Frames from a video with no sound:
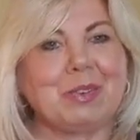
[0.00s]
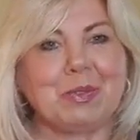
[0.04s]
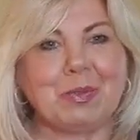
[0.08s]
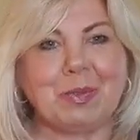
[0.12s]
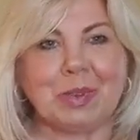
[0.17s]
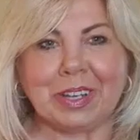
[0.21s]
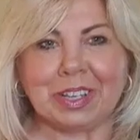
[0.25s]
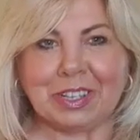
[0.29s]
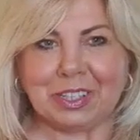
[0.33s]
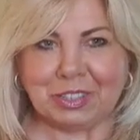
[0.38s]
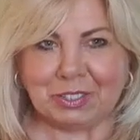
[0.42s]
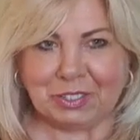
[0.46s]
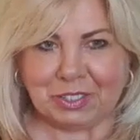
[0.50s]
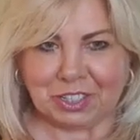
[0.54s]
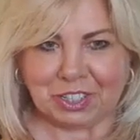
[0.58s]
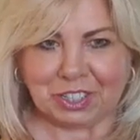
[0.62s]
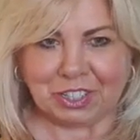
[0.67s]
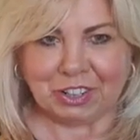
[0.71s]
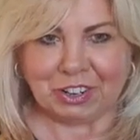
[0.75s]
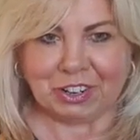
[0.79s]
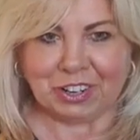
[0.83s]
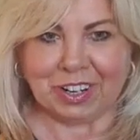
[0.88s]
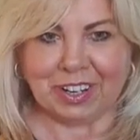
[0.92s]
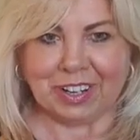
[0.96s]
we can do the
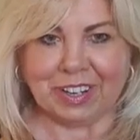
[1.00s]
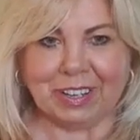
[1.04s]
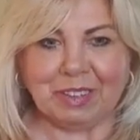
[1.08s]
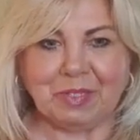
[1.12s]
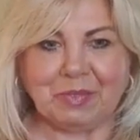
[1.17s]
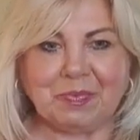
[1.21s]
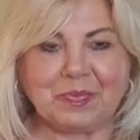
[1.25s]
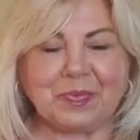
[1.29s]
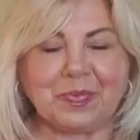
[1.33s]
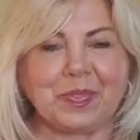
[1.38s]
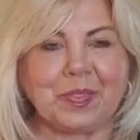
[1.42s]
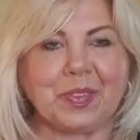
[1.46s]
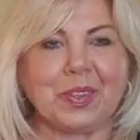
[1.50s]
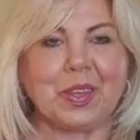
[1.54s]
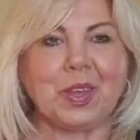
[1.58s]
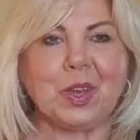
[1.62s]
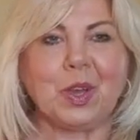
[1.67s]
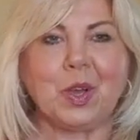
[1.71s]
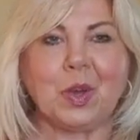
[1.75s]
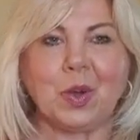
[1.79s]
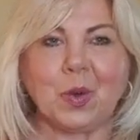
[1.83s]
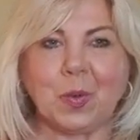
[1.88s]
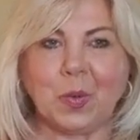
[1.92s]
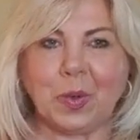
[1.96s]
journaling,
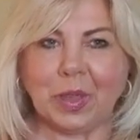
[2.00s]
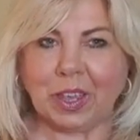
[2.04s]
we